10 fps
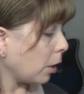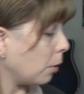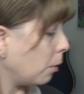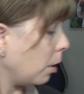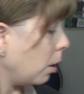
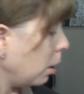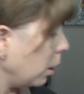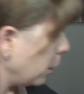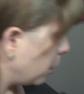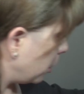So
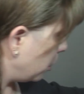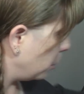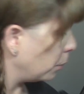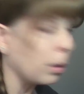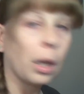on
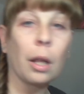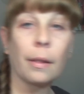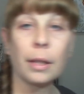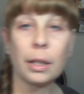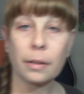to
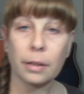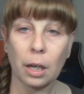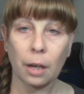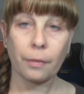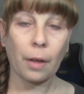the
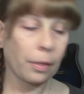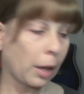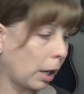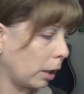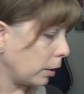stuff
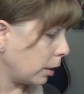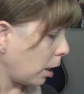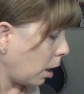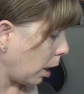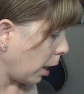that
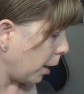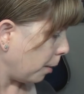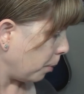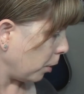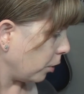
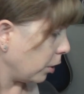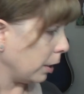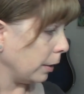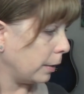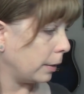I
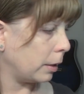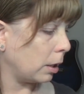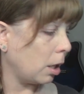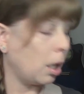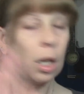
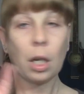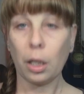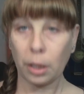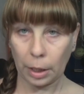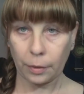purchased
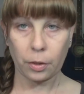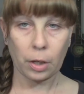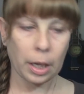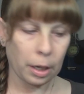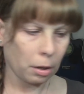
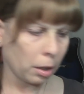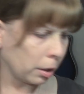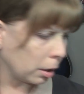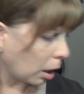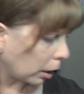yesterday,
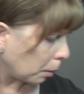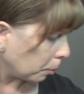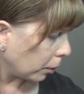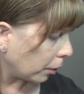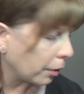and a
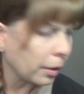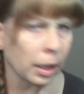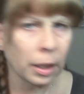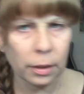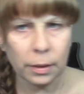couple of the
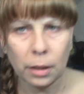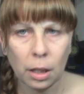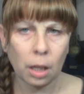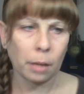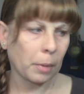things
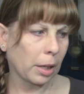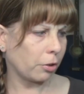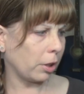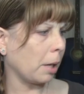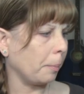
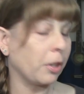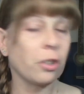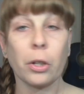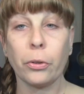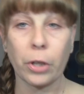actually that I'm going to
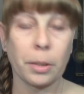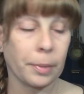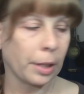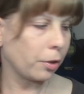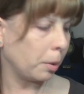show you
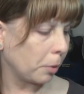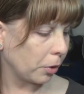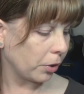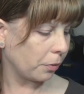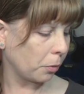James actually
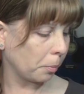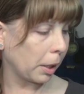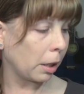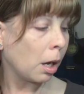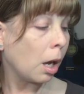purchased for
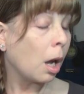me.